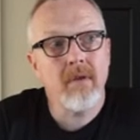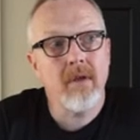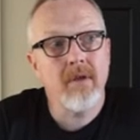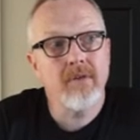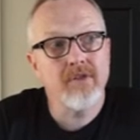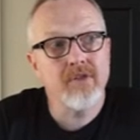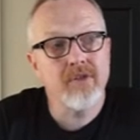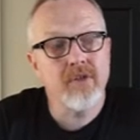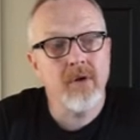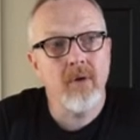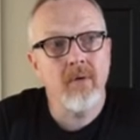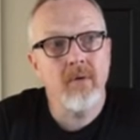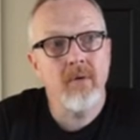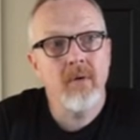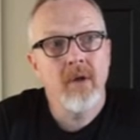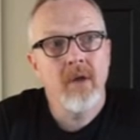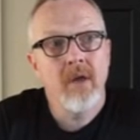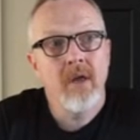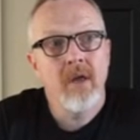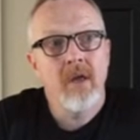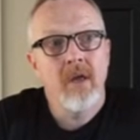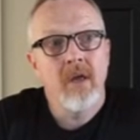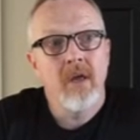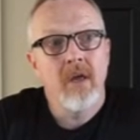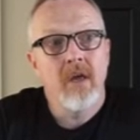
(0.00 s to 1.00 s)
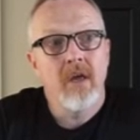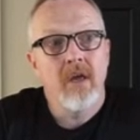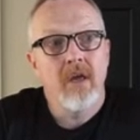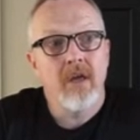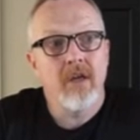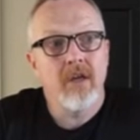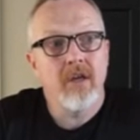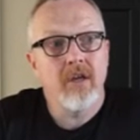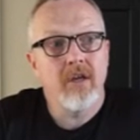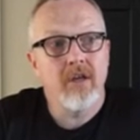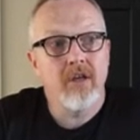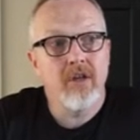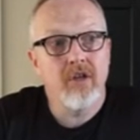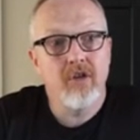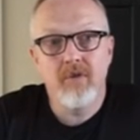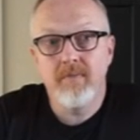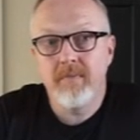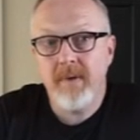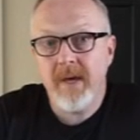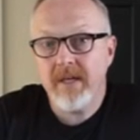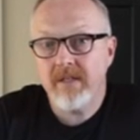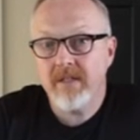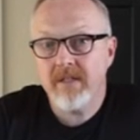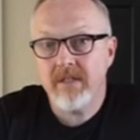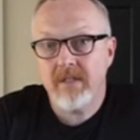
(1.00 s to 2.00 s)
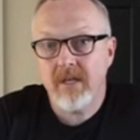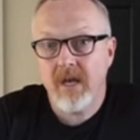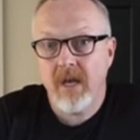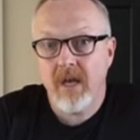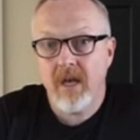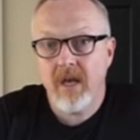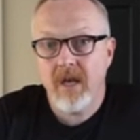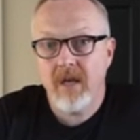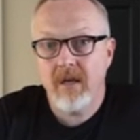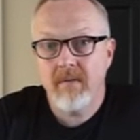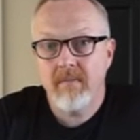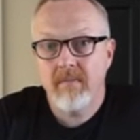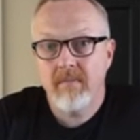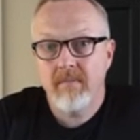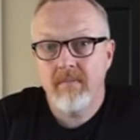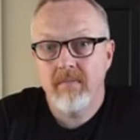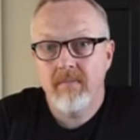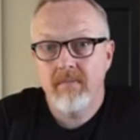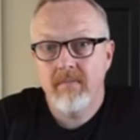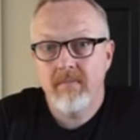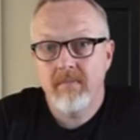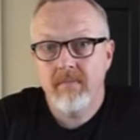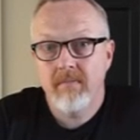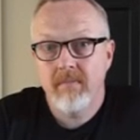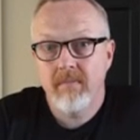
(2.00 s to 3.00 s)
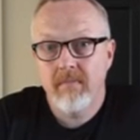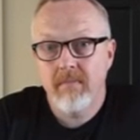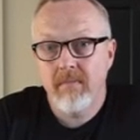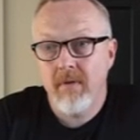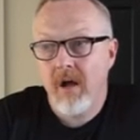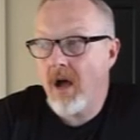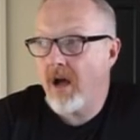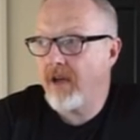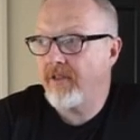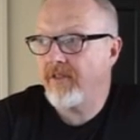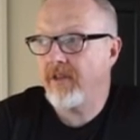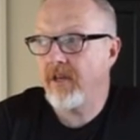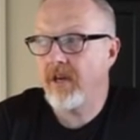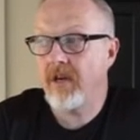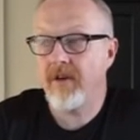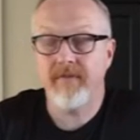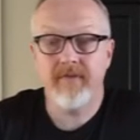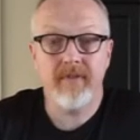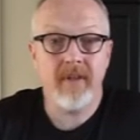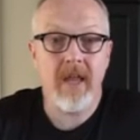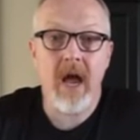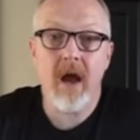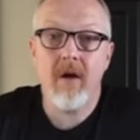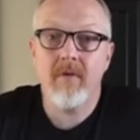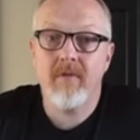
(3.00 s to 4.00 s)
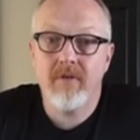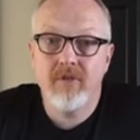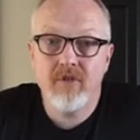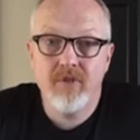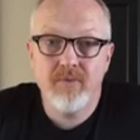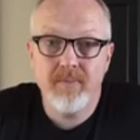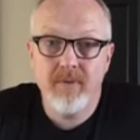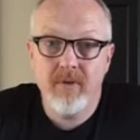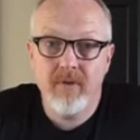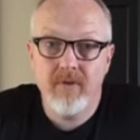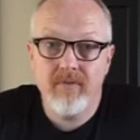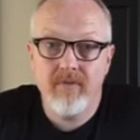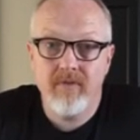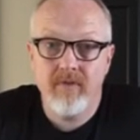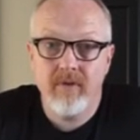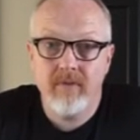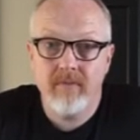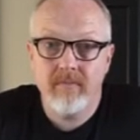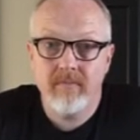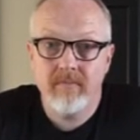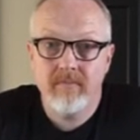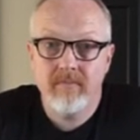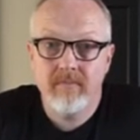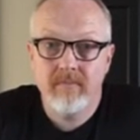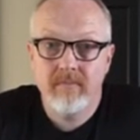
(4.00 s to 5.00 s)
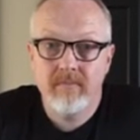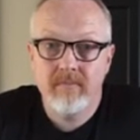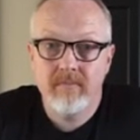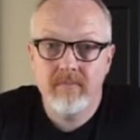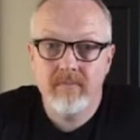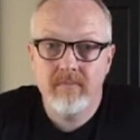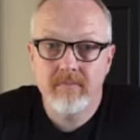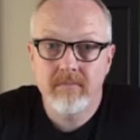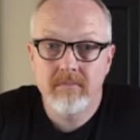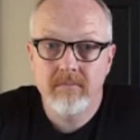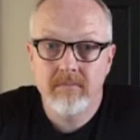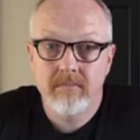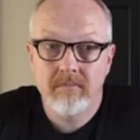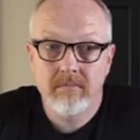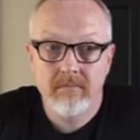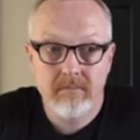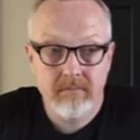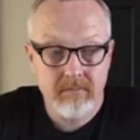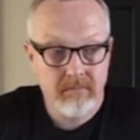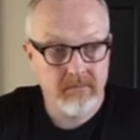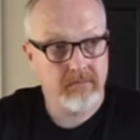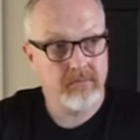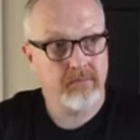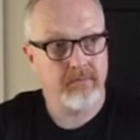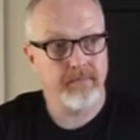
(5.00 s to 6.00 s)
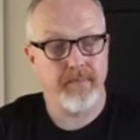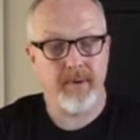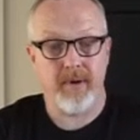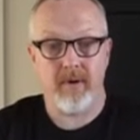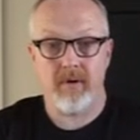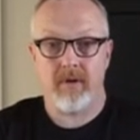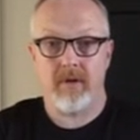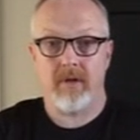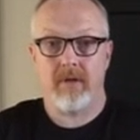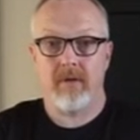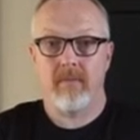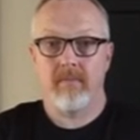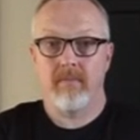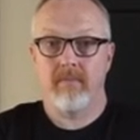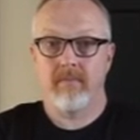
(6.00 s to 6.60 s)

So you may say, I think a flower is beautiful. Period.